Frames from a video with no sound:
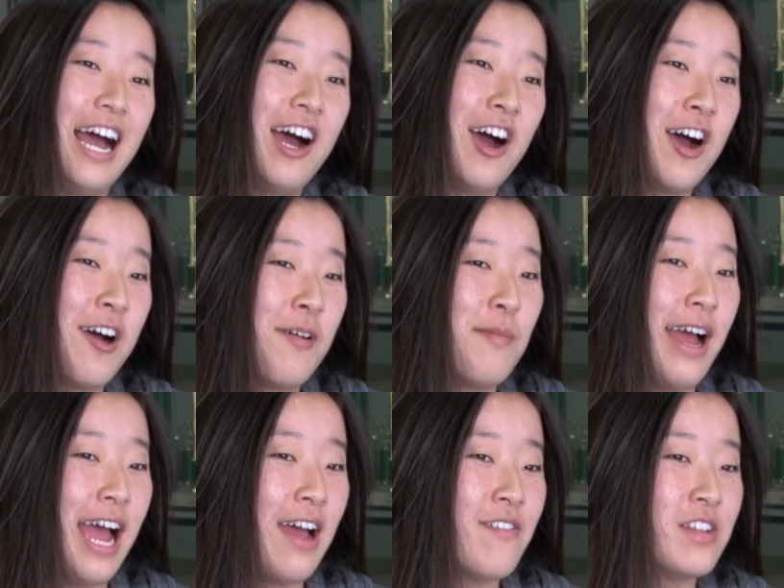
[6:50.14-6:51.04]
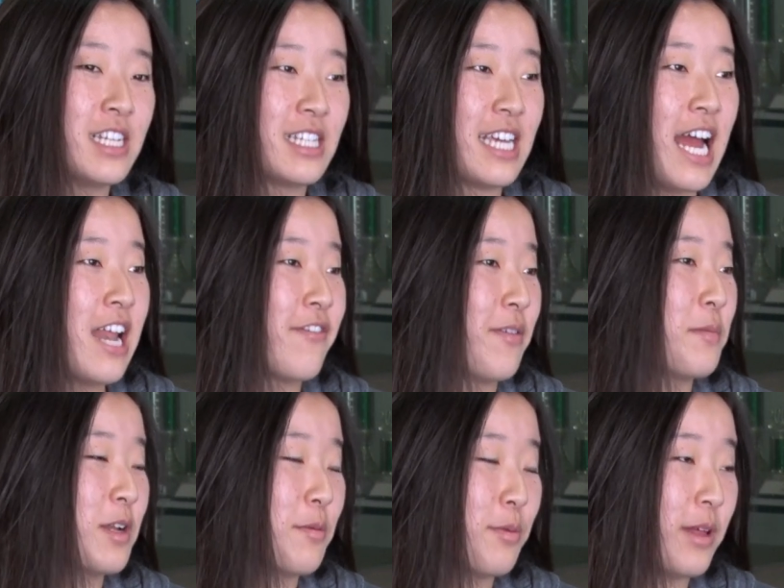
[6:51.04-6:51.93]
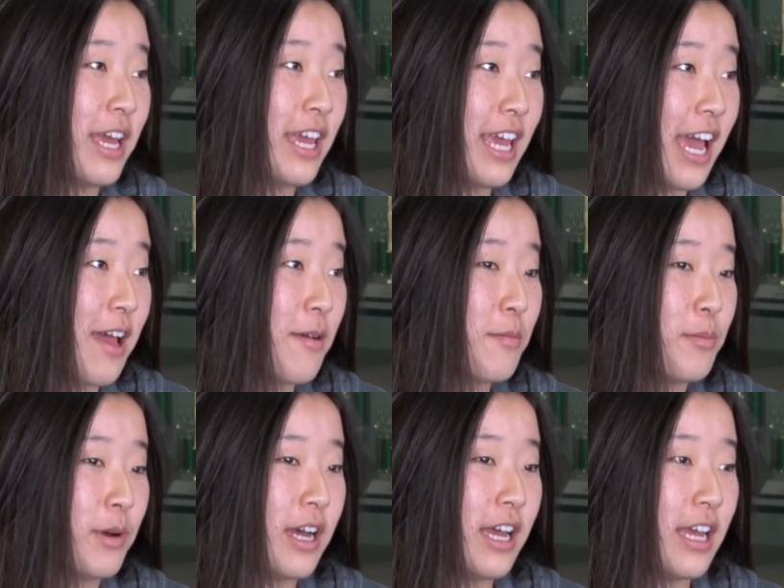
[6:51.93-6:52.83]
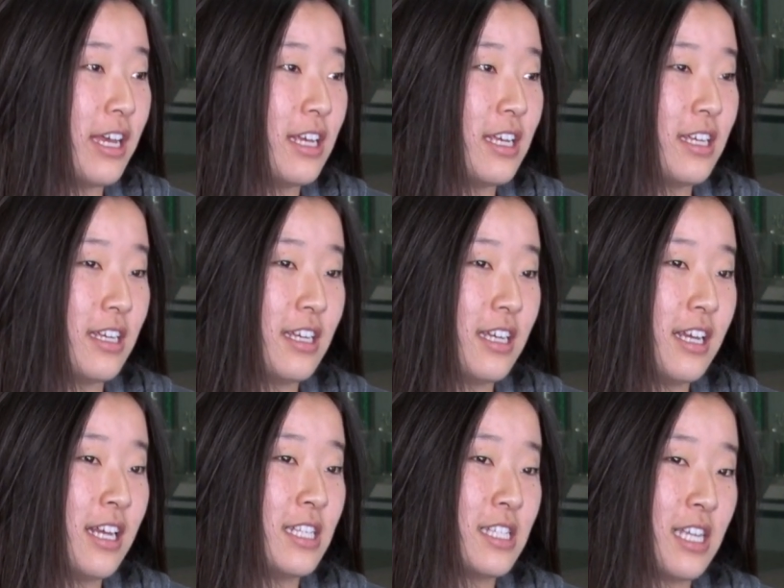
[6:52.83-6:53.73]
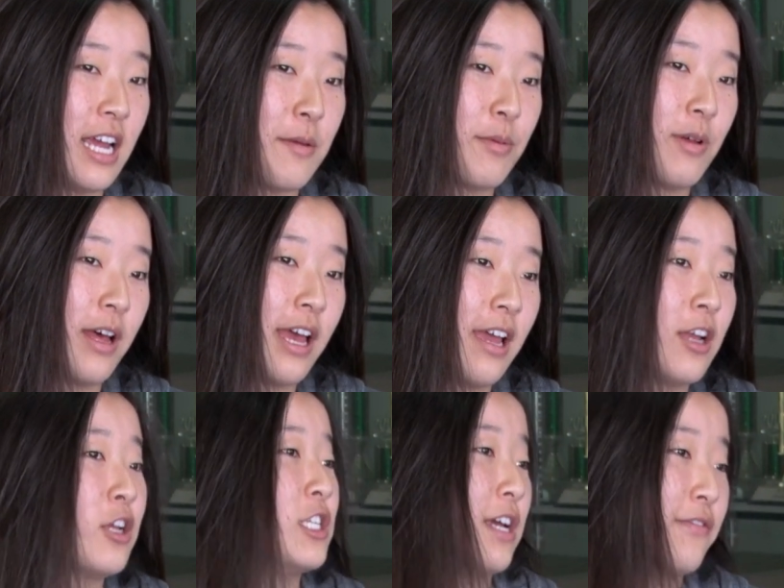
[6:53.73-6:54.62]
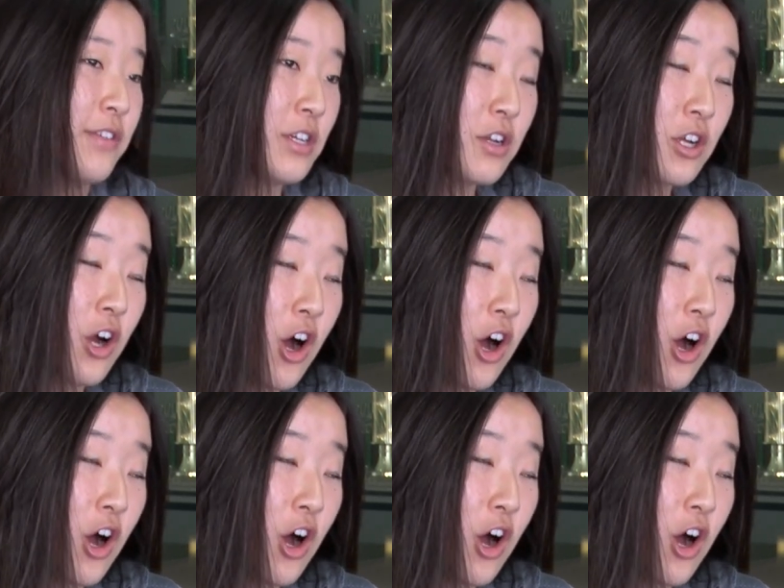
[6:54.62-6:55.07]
Um, I haven't decided if I'm gonna play yet, but it's I play definitely go to